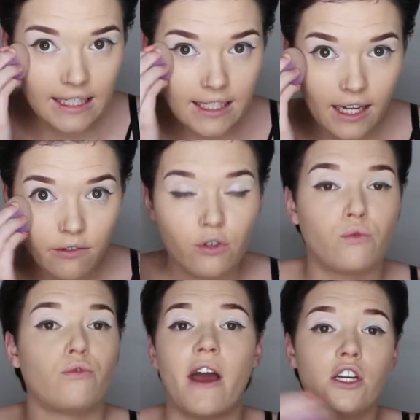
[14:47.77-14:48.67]
David
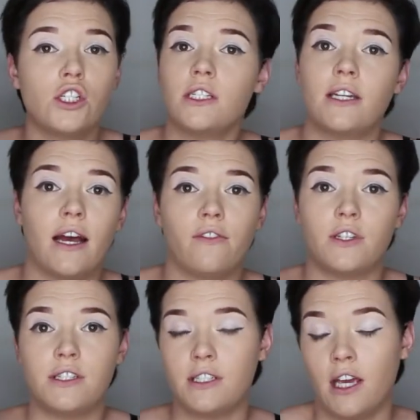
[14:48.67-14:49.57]
rushes down
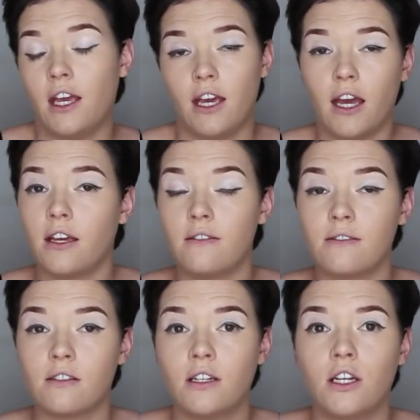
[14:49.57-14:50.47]
the
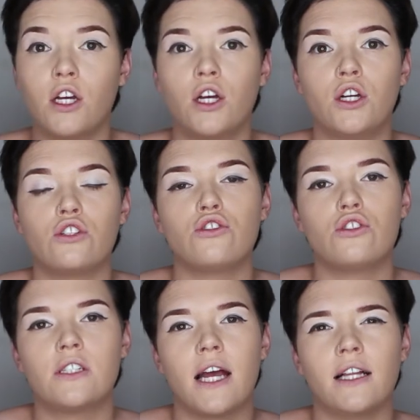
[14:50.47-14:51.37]
staircase
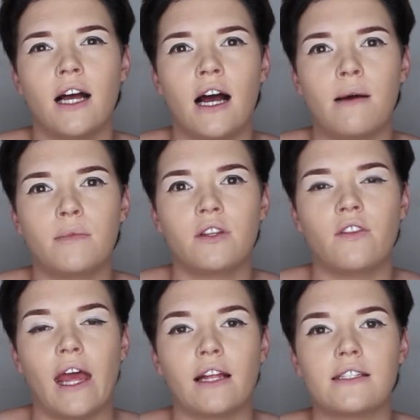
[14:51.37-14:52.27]
to tell Harmon
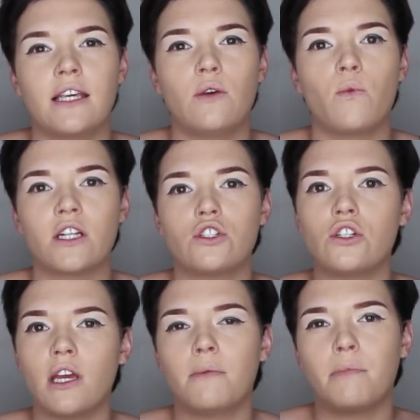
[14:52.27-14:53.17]
that he wants
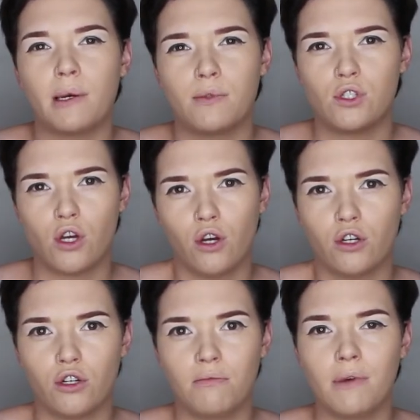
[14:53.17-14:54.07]
to get Bubbles
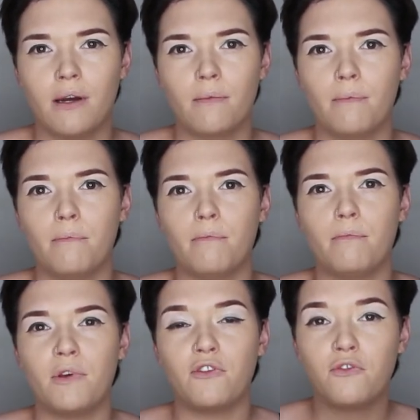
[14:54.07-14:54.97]
home
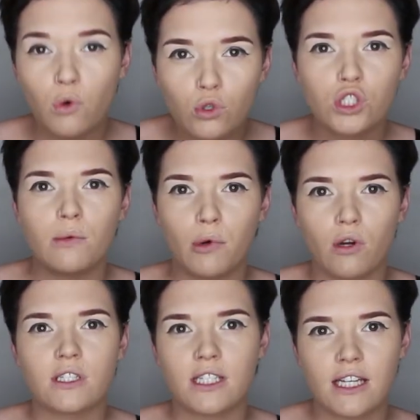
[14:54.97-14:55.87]
before she
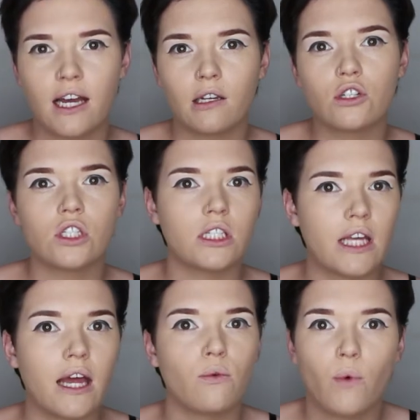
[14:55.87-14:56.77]
passes out because she's
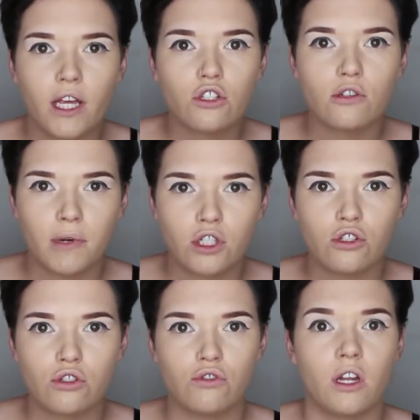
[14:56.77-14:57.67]
had way too
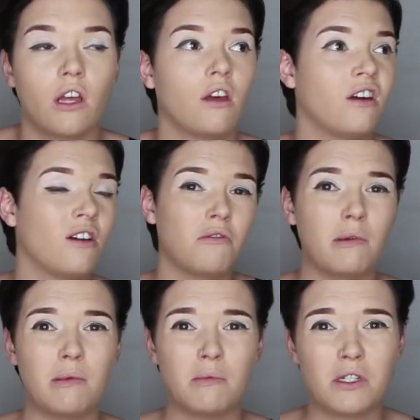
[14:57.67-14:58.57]
much to drink.
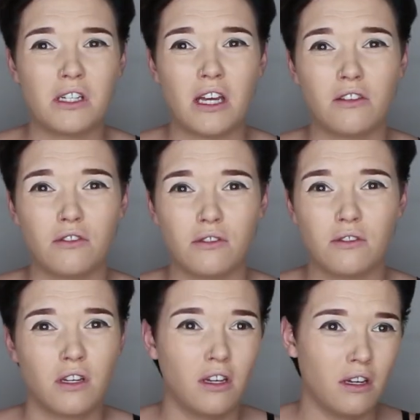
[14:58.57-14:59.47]
Remember, she had
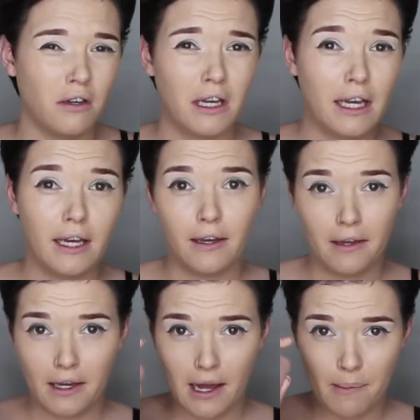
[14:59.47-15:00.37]
those
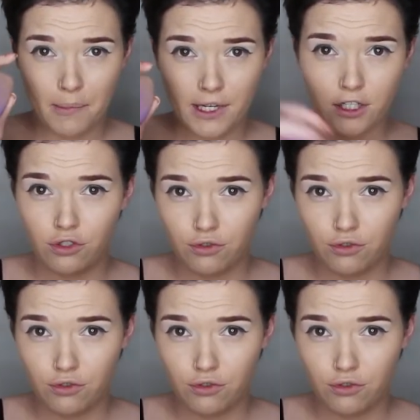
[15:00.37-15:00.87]
couple of